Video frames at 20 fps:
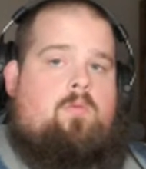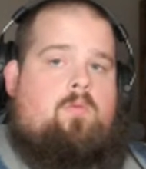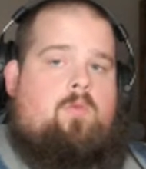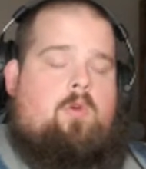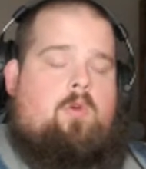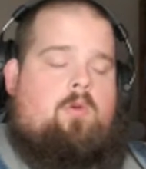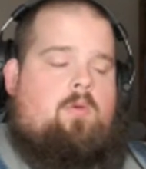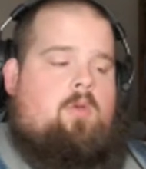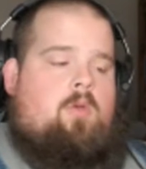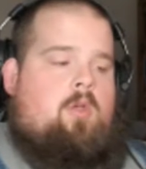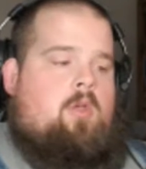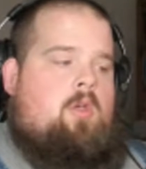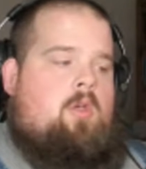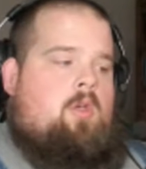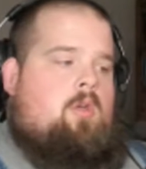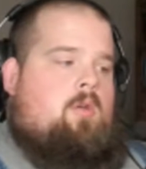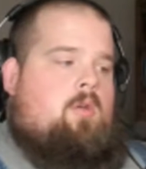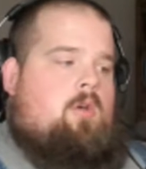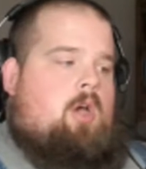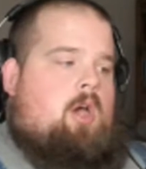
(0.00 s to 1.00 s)
We're
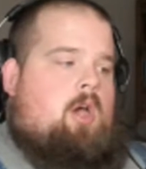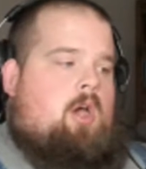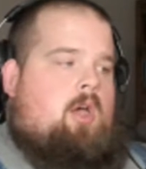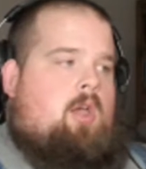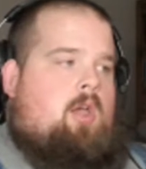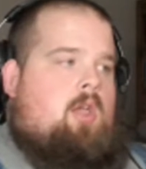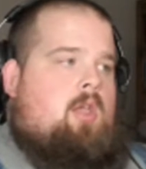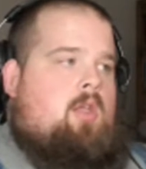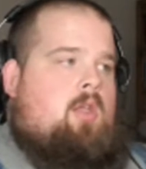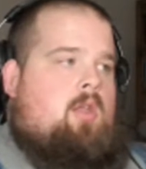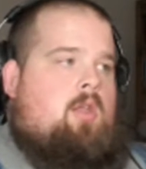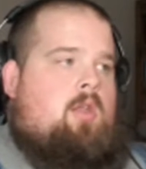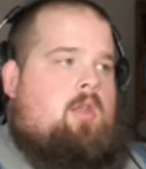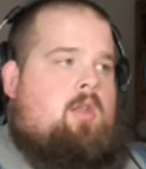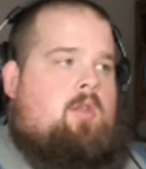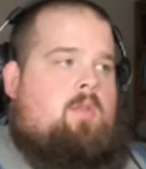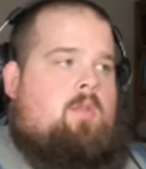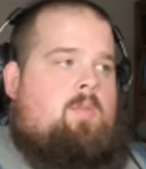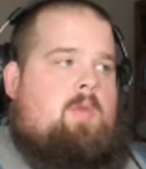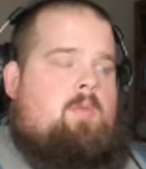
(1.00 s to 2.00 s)
I
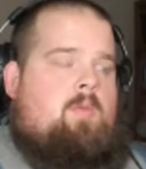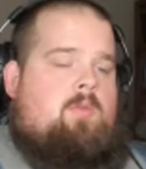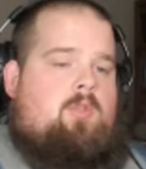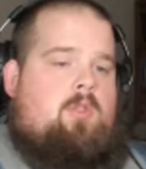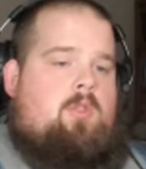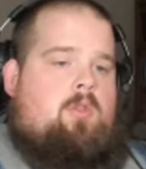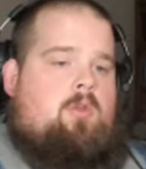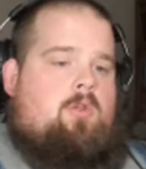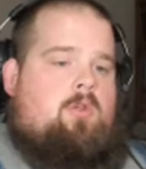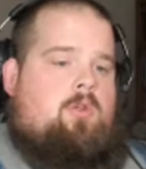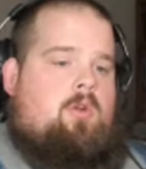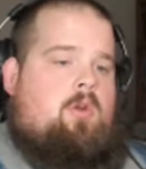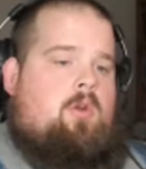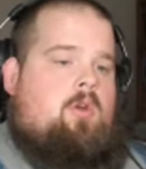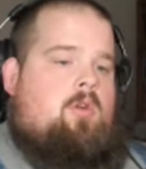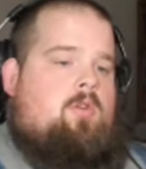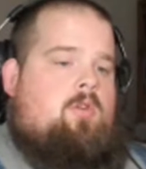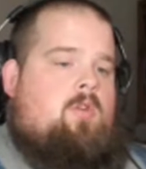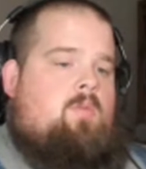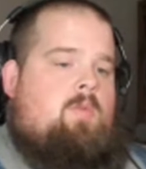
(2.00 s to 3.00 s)
and the members of the
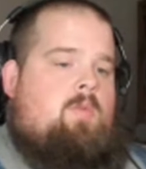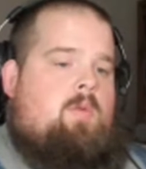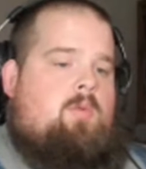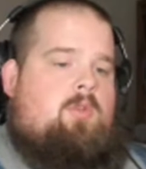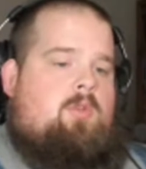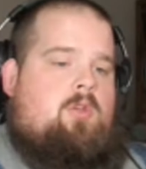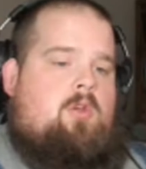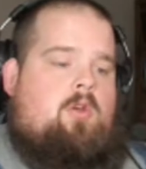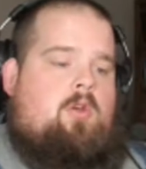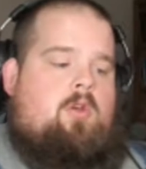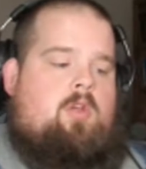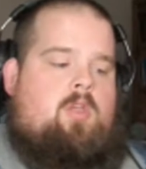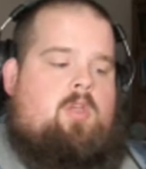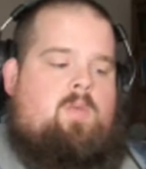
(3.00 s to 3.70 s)
church and the members of your